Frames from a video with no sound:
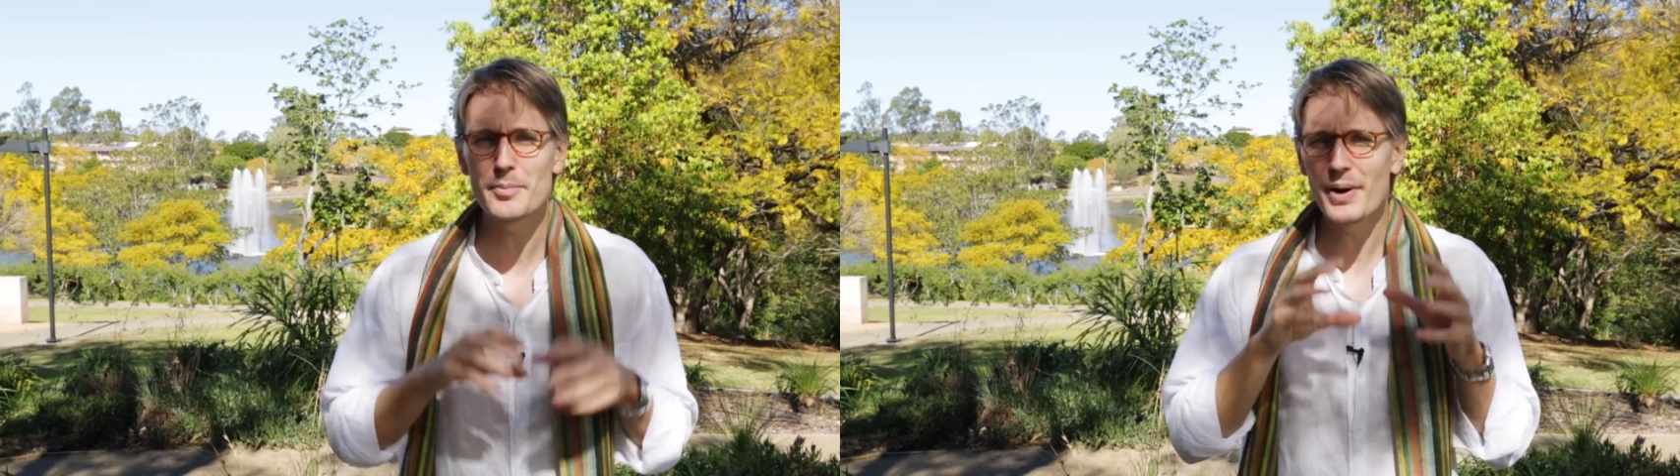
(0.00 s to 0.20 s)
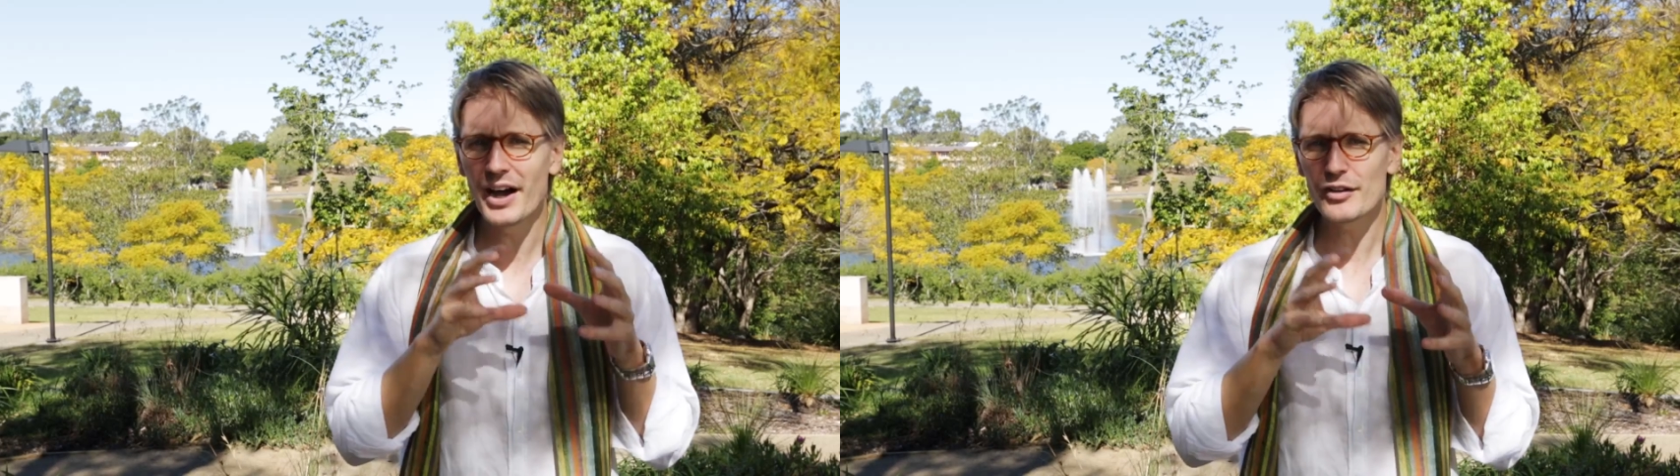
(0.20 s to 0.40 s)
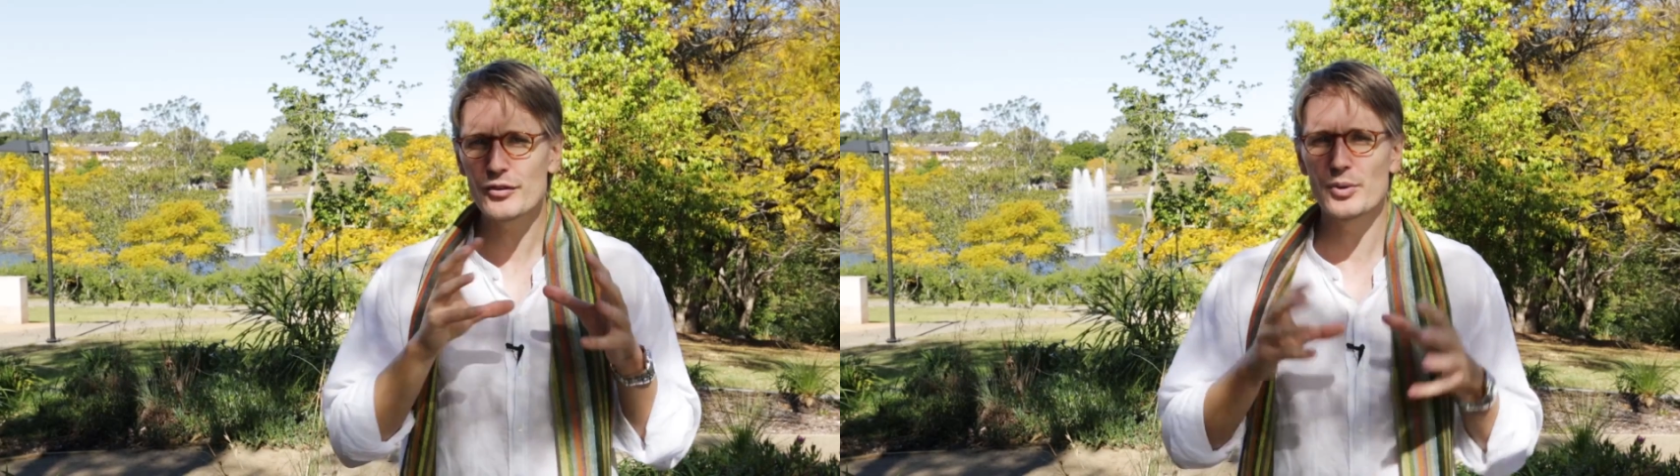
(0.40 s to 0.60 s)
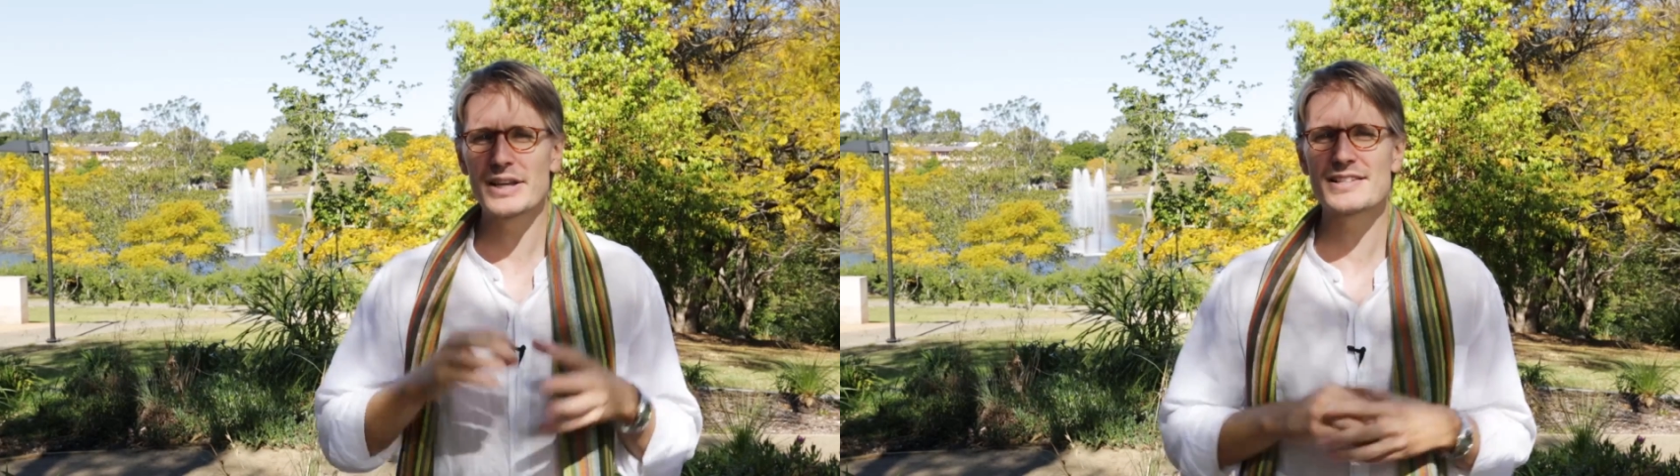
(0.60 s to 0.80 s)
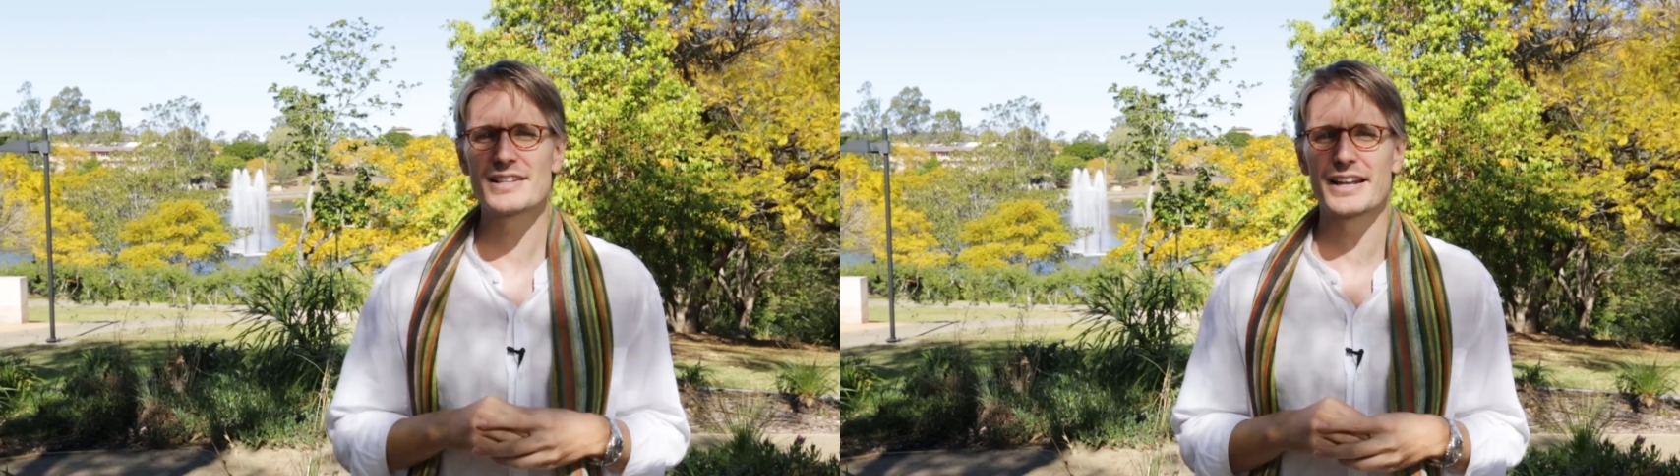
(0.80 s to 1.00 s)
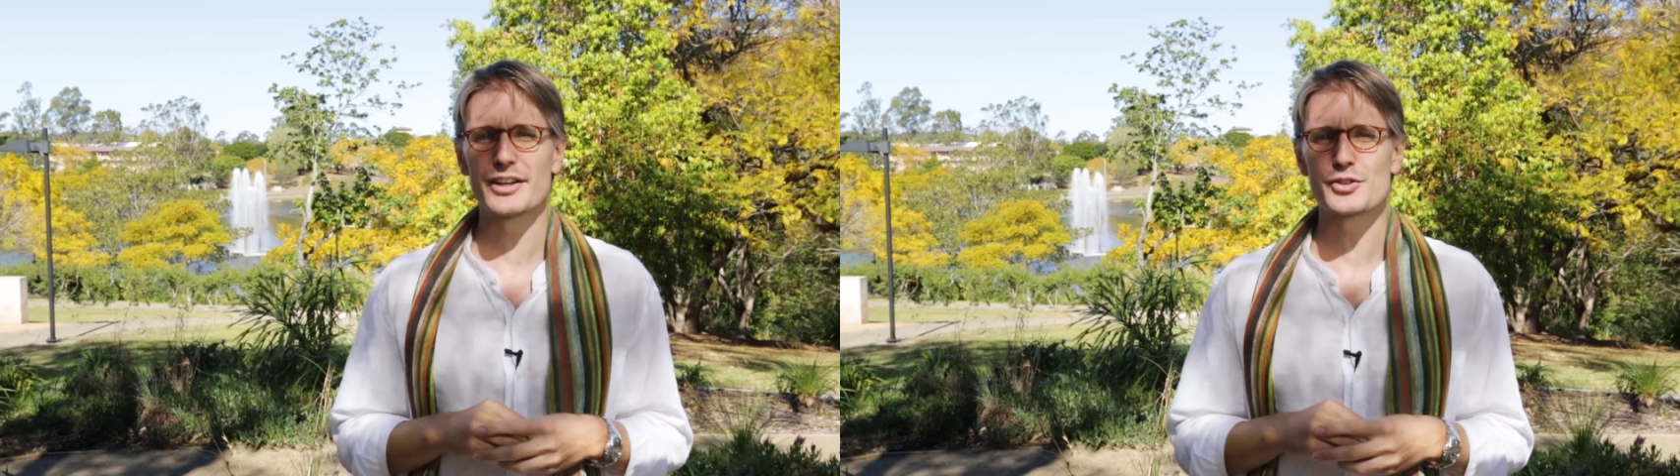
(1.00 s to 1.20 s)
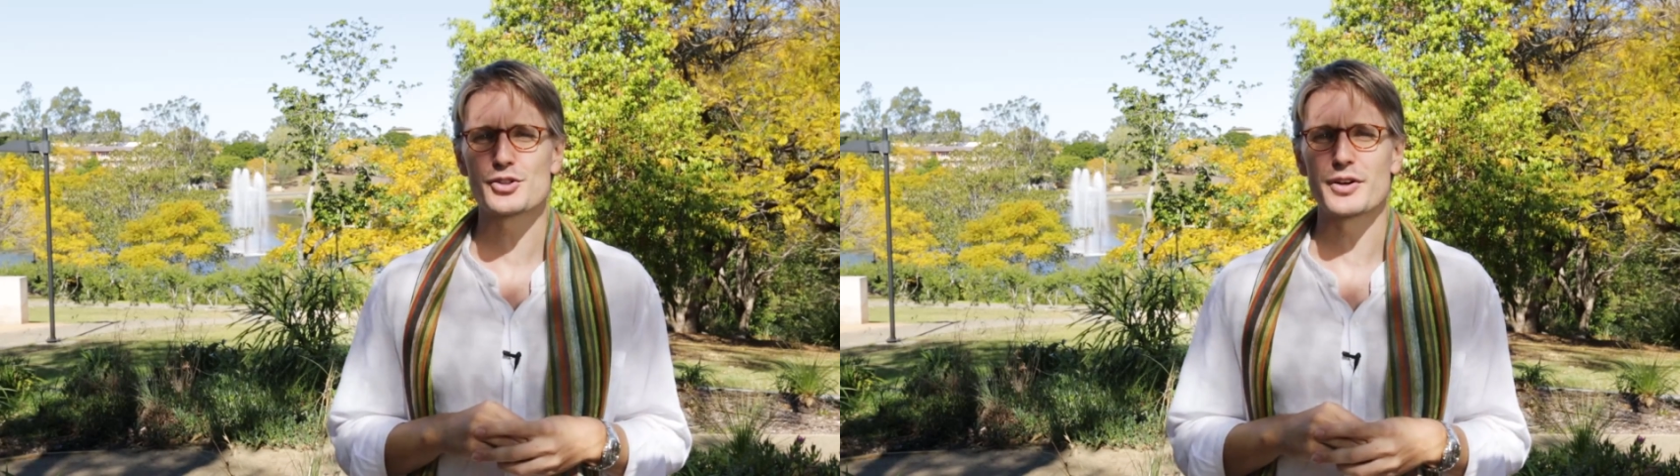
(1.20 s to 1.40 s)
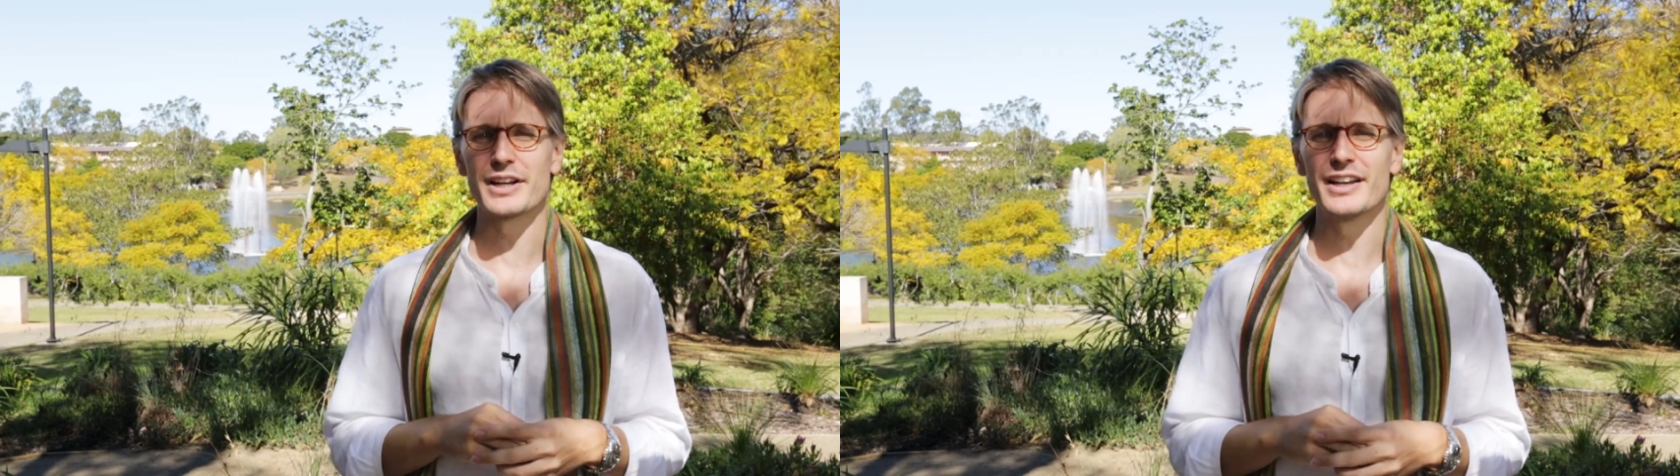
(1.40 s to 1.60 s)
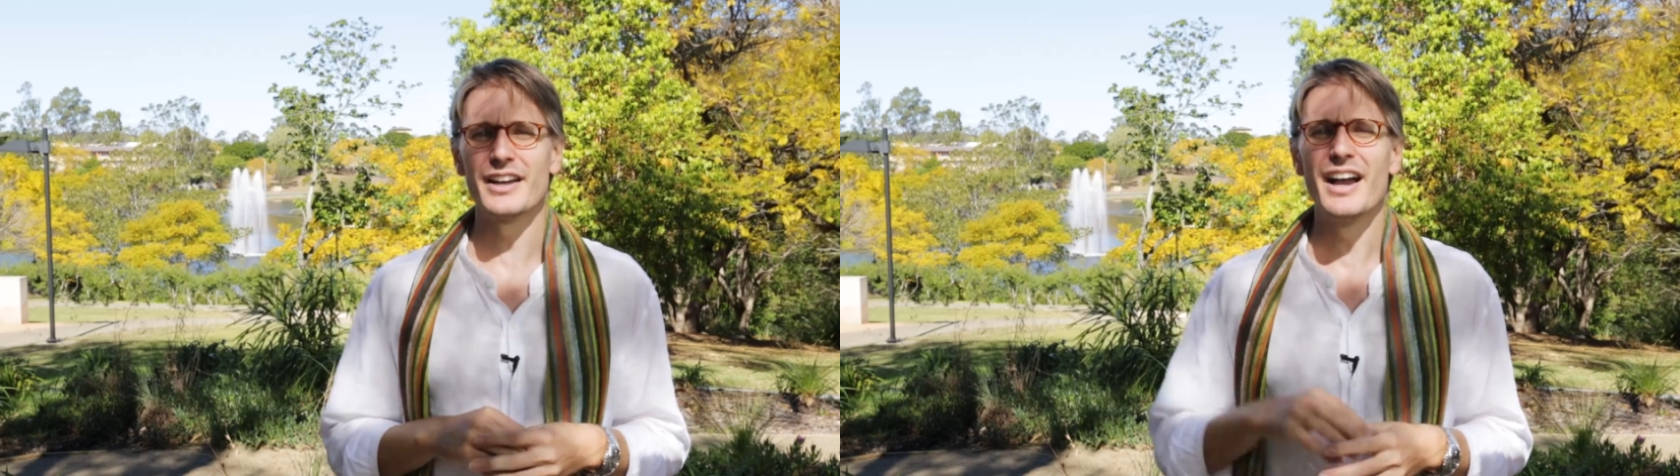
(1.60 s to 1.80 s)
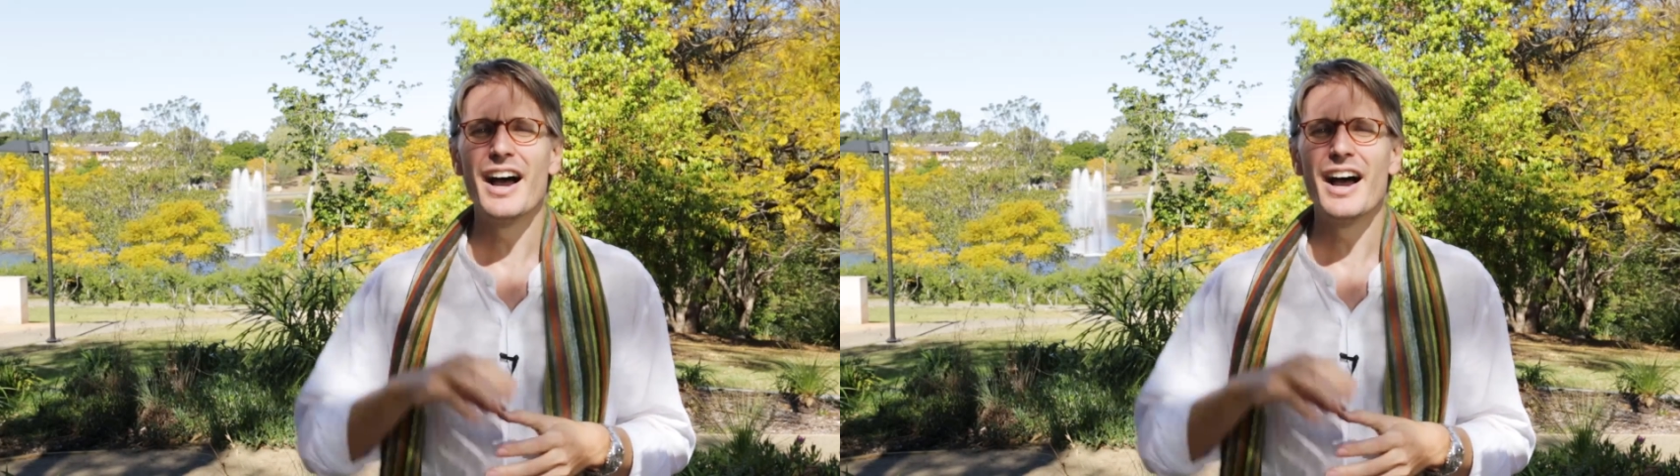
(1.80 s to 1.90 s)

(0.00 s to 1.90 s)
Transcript: part of Queensland in Australia